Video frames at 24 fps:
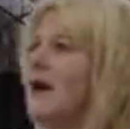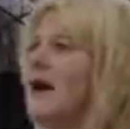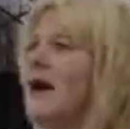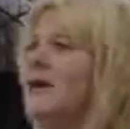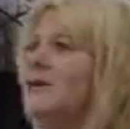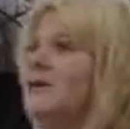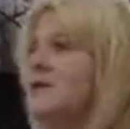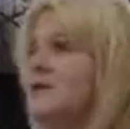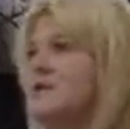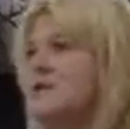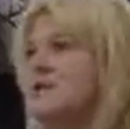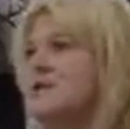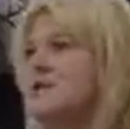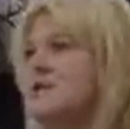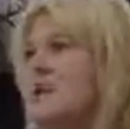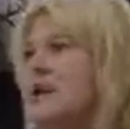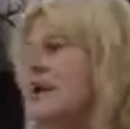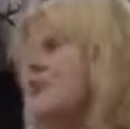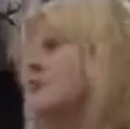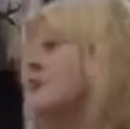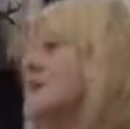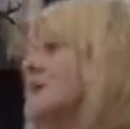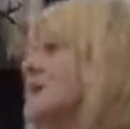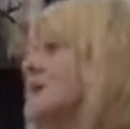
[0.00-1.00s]
And she said
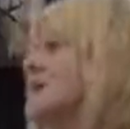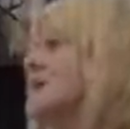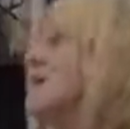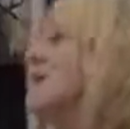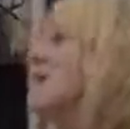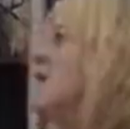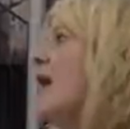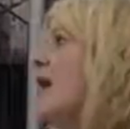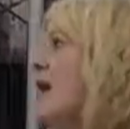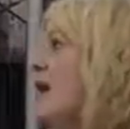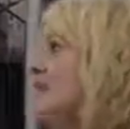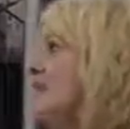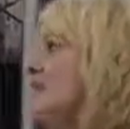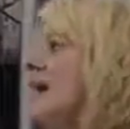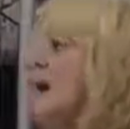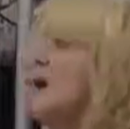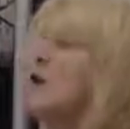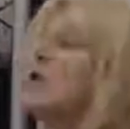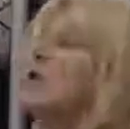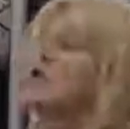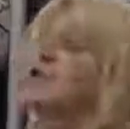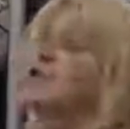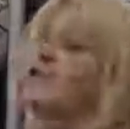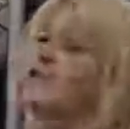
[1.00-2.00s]
I would take a half an
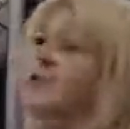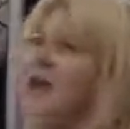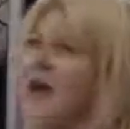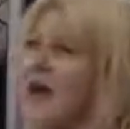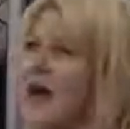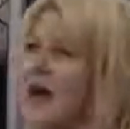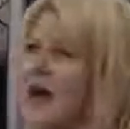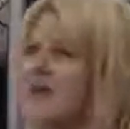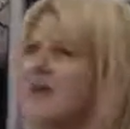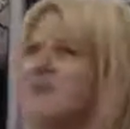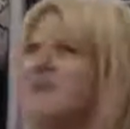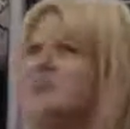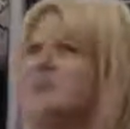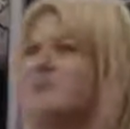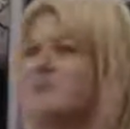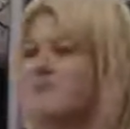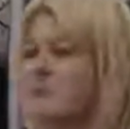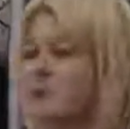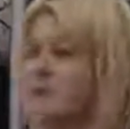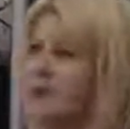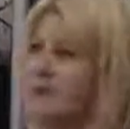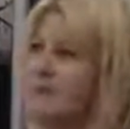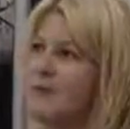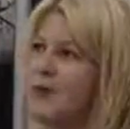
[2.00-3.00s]
hour to relax and just
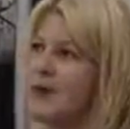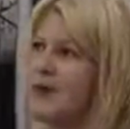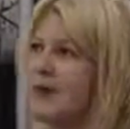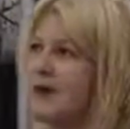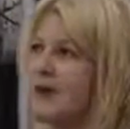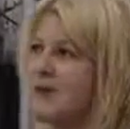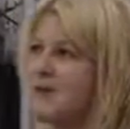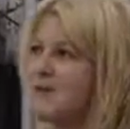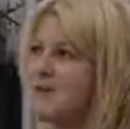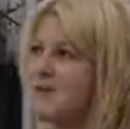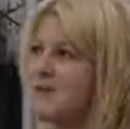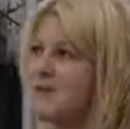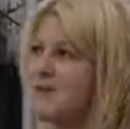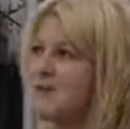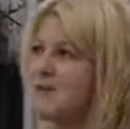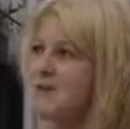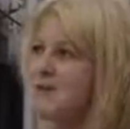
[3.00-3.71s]
bury my knots.